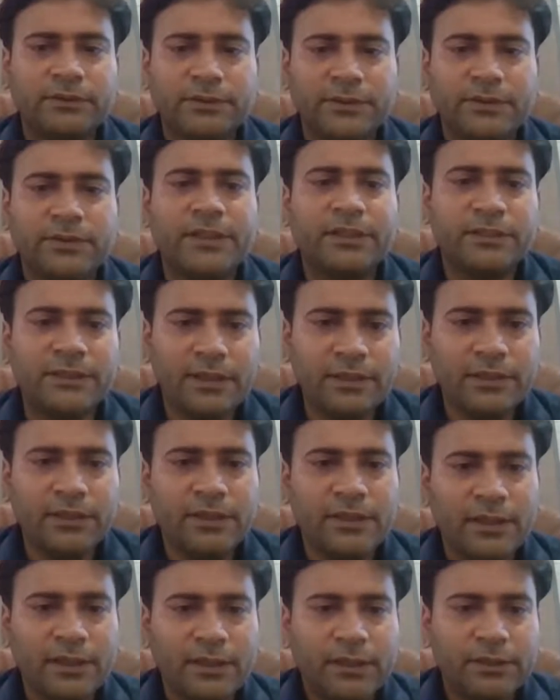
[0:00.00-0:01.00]
danger.
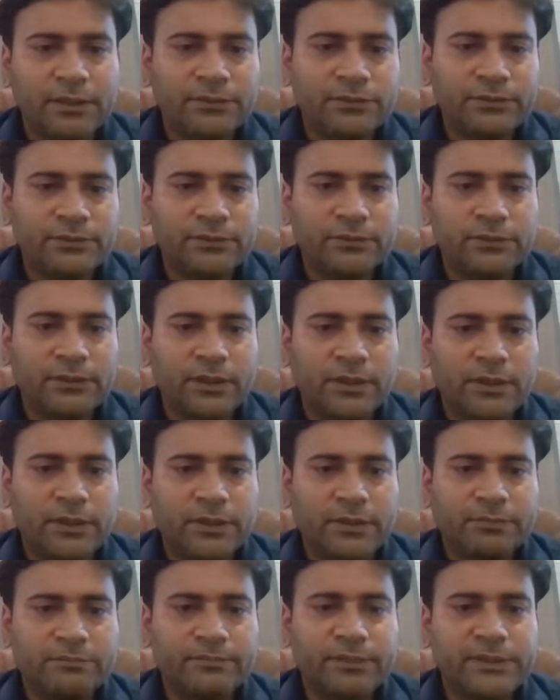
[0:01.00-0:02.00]

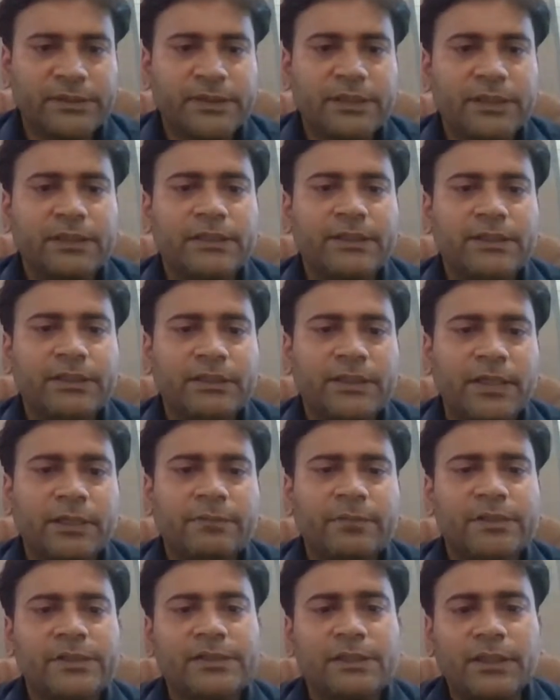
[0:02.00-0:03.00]
So basically, that
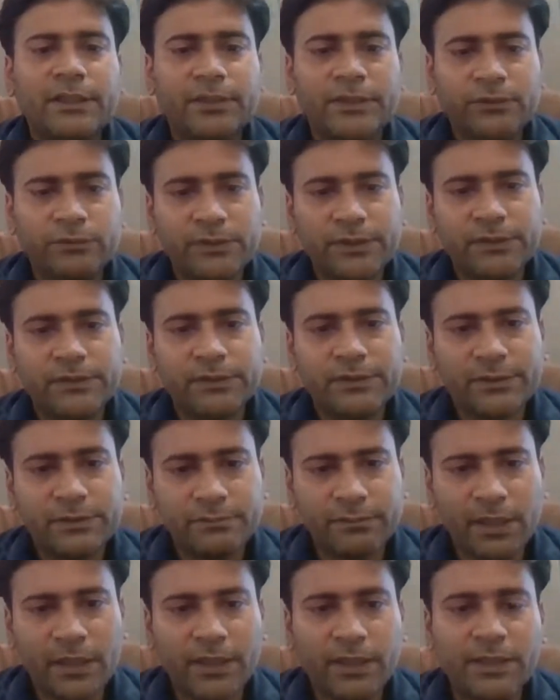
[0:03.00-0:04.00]
means that U.S.
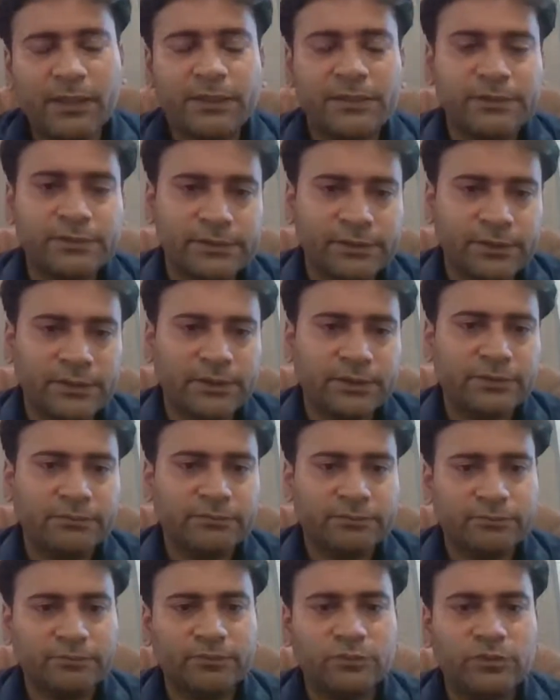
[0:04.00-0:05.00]
market is
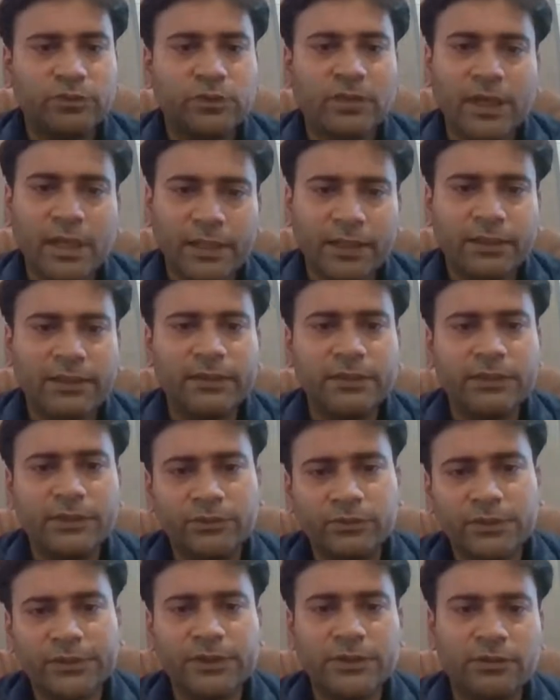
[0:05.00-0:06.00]
more likely,
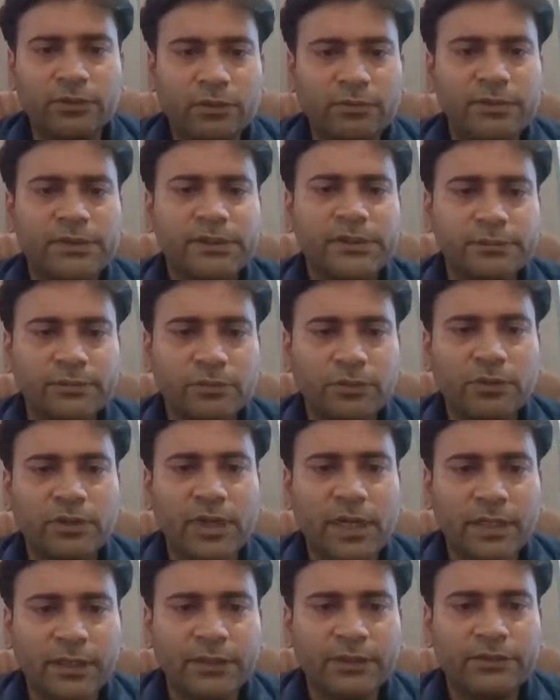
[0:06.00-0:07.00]
U.S. economy is more
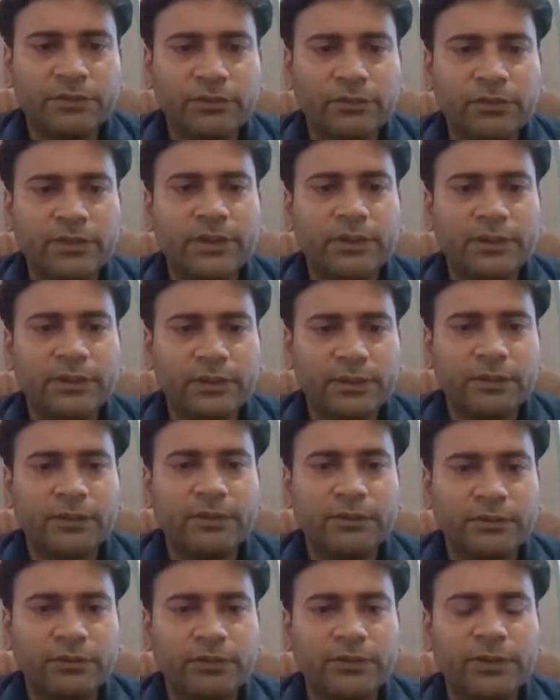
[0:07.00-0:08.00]
likely to
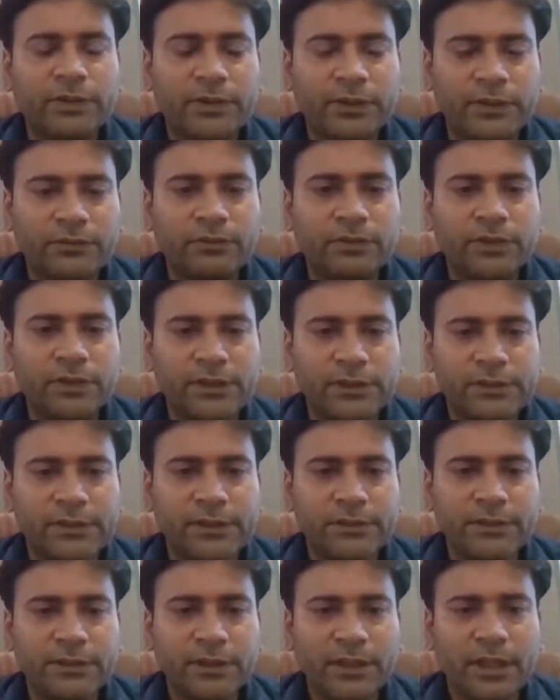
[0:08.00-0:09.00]
going into the
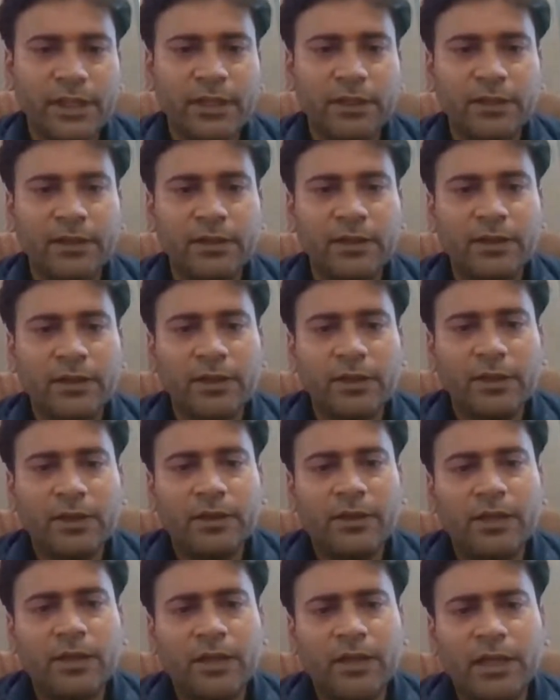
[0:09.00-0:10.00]
recession. And
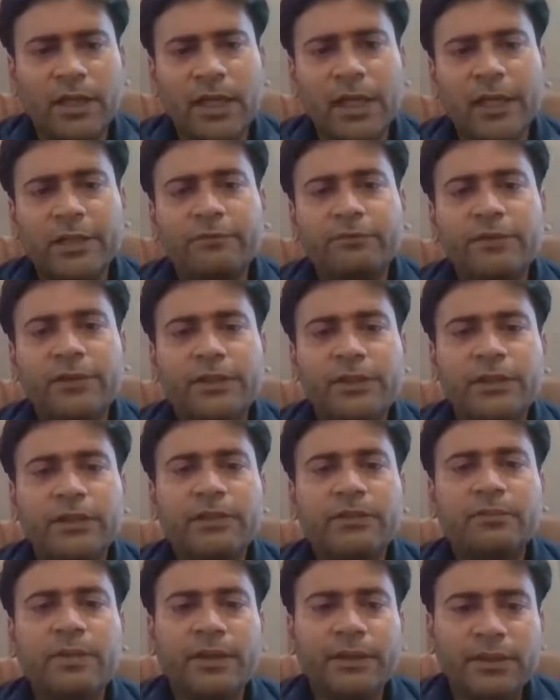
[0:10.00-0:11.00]
as we see
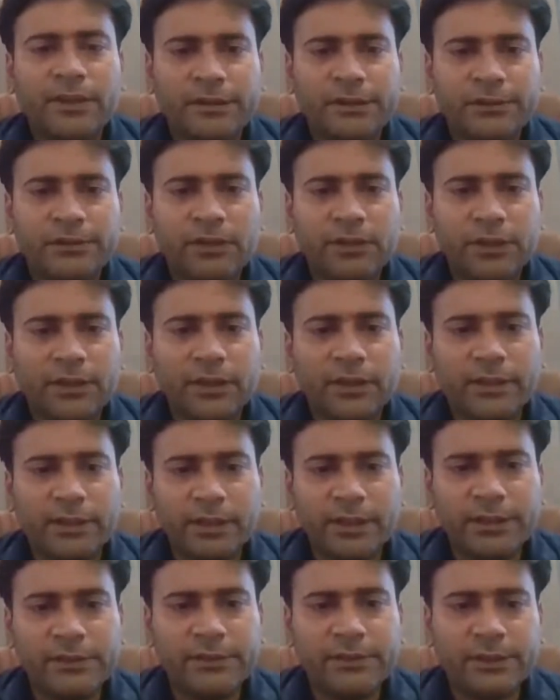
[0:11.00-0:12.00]
by the historical
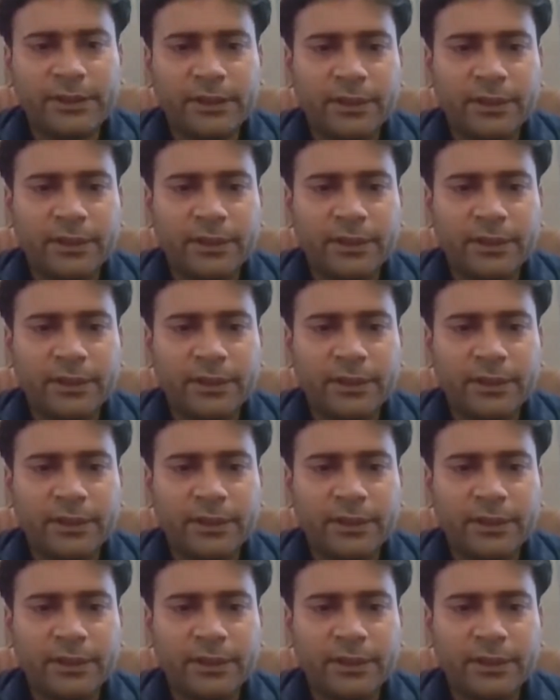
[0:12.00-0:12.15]
trends,